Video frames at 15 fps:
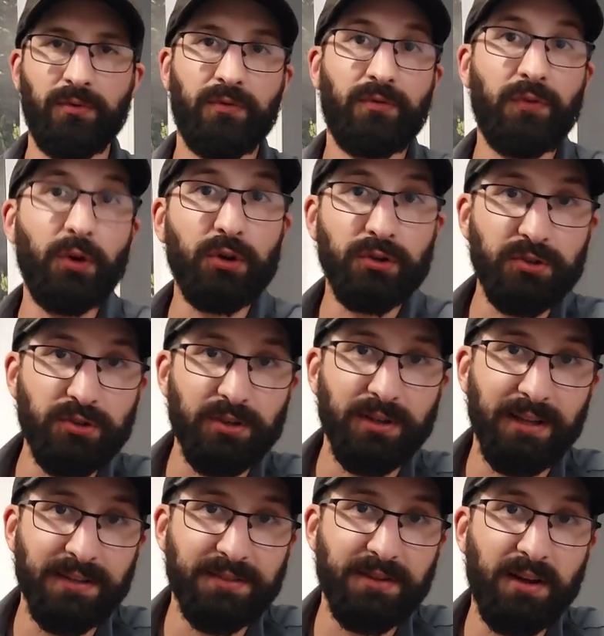First,
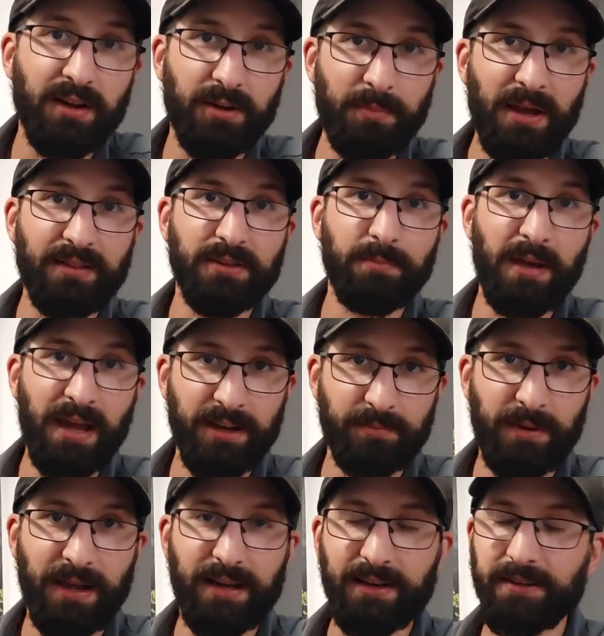let's talk about the
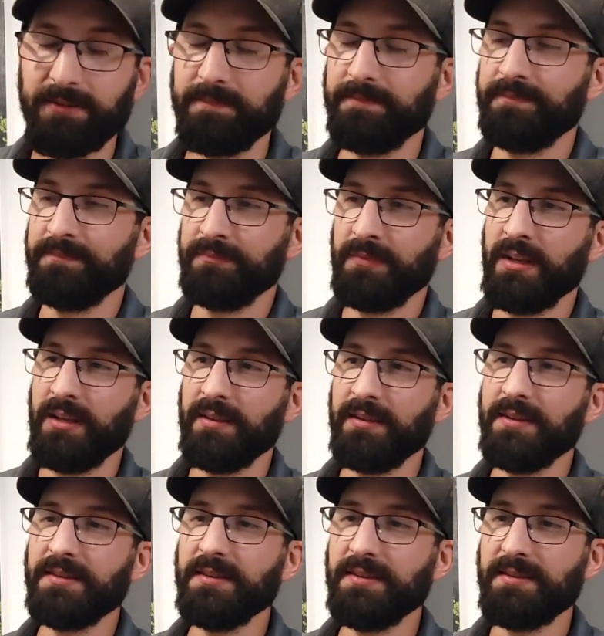backpack.
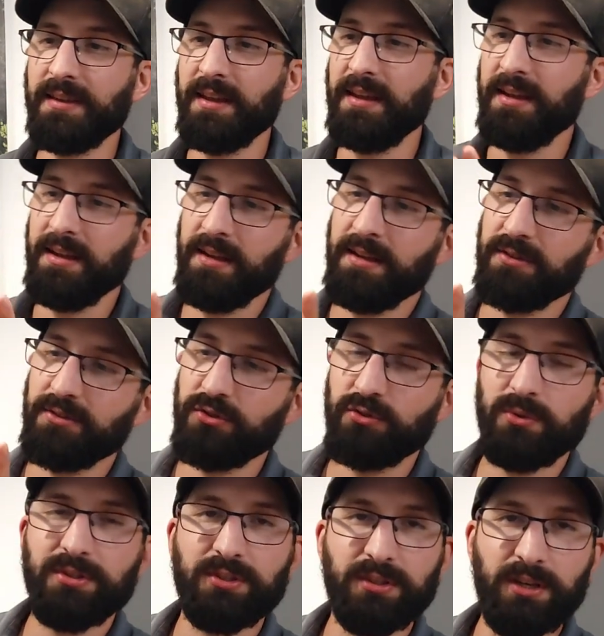This is a
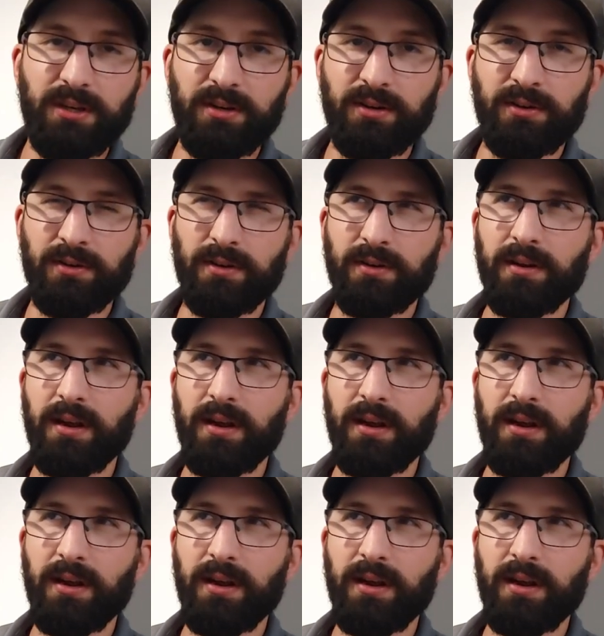Swissgear